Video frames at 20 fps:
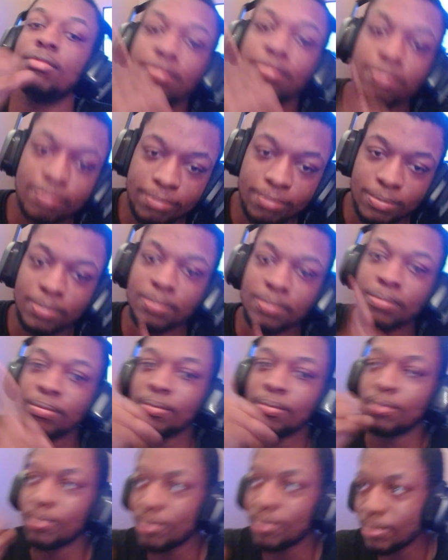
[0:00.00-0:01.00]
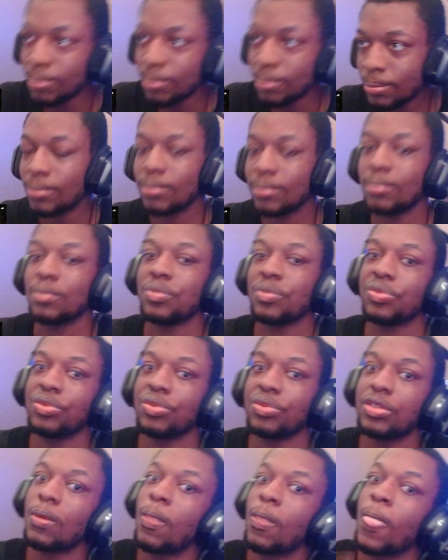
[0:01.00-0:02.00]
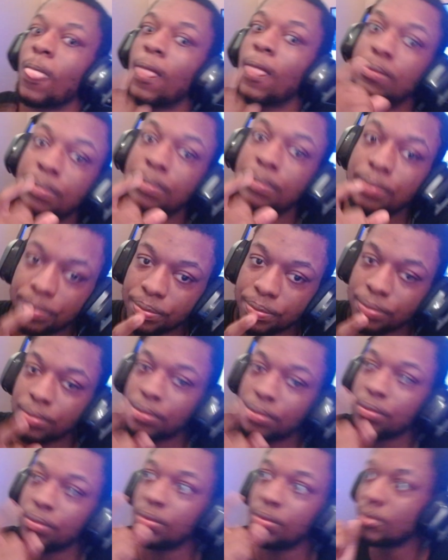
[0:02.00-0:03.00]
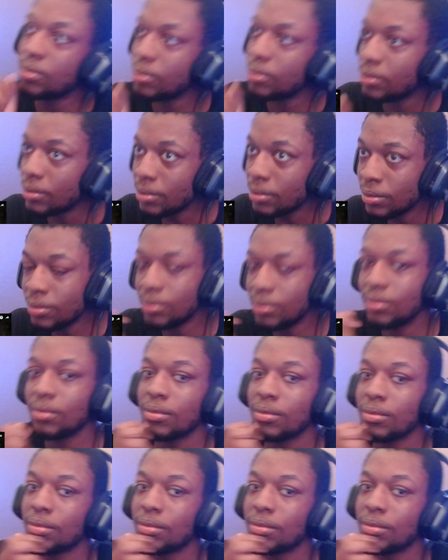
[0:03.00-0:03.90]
Mm -mm -mm -mm. Mm -mm -mm -mm.